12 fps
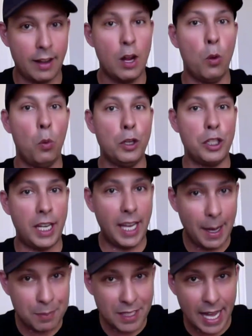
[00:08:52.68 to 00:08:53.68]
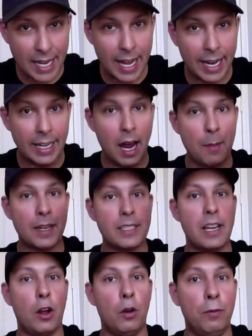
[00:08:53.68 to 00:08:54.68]
which keeps that economic
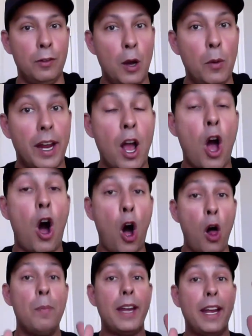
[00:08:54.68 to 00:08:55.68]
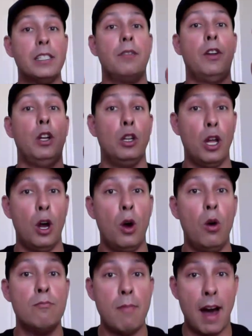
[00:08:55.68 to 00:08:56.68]
cycle flowing, all because of a
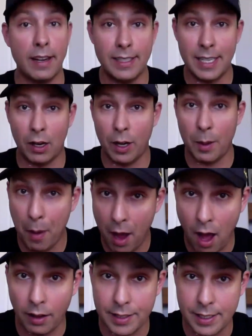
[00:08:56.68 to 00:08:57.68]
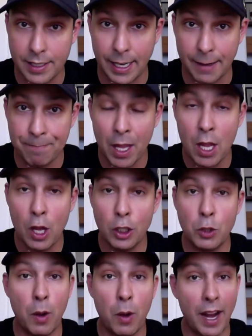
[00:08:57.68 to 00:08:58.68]
low monetary policy. Do
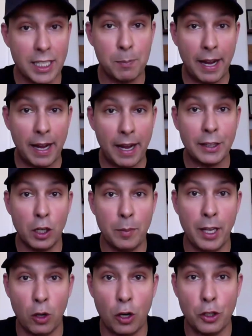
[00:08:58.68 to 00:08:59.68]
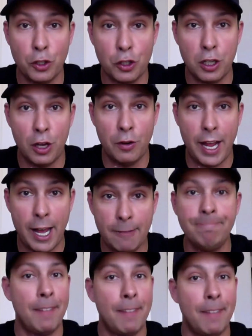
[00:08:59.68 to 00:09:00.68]
I expect there to be a larger slowdown?
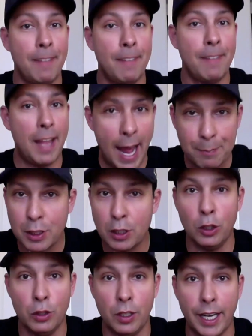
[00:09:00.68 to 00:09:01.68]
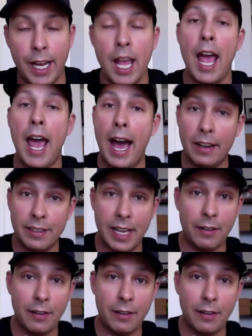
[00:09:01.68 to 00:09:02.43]
Absolutely. How does that